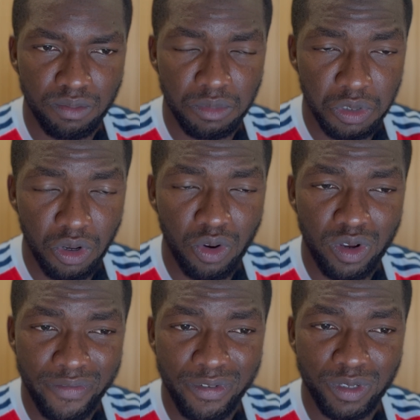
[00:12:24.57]
So
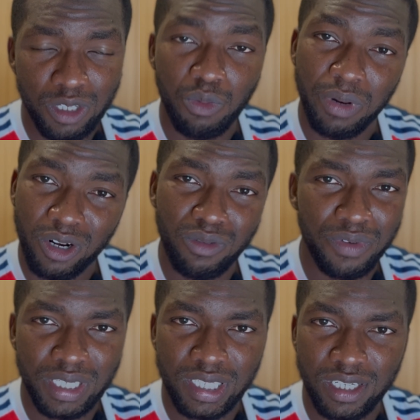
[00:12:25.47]
if you still plan on
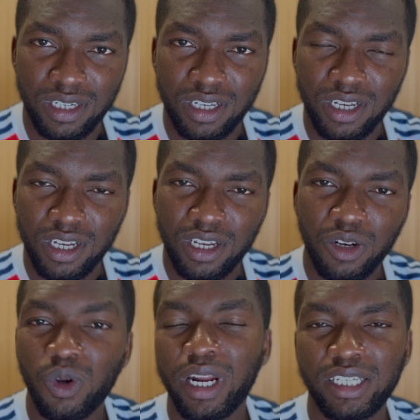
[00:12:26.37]
visiting,
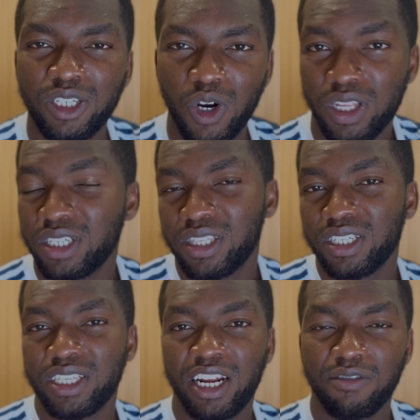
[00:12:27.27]
don't let all these
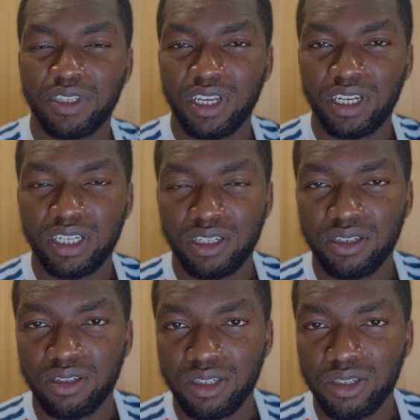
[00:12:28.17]
things that I've said
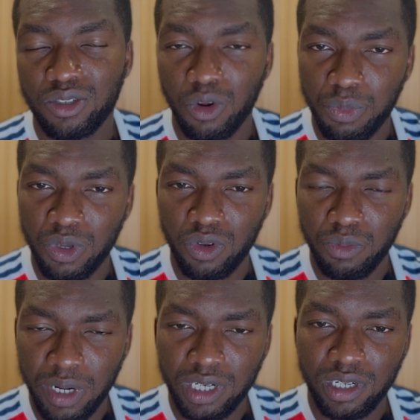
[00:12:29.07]
stop you,
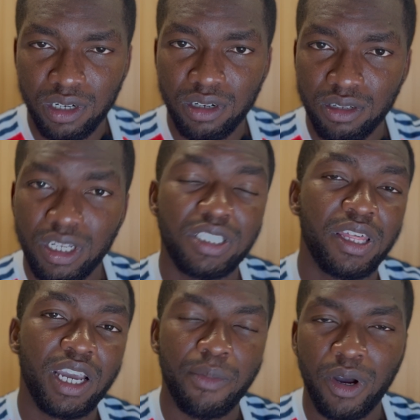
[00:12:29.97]
but just
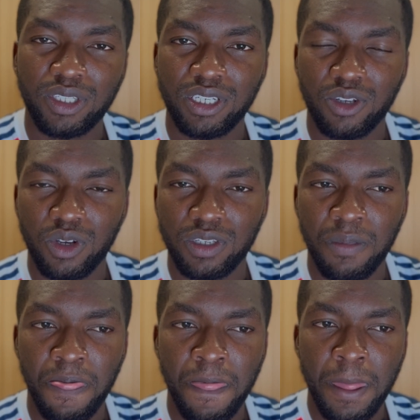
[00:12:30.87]
think about it, because
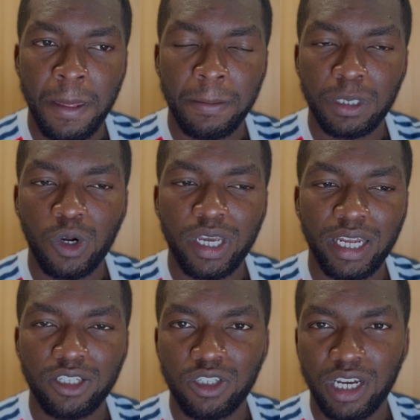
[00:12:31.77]
don't get
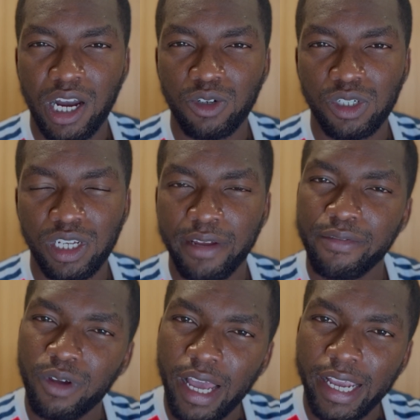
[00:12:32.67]
into the country and
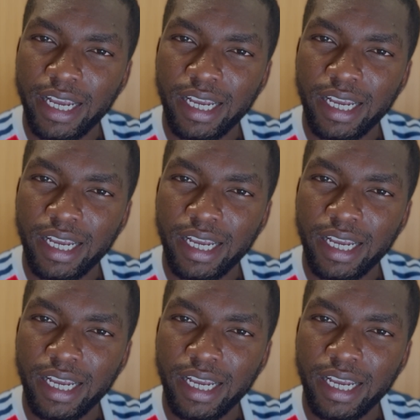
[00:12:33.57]
feel like,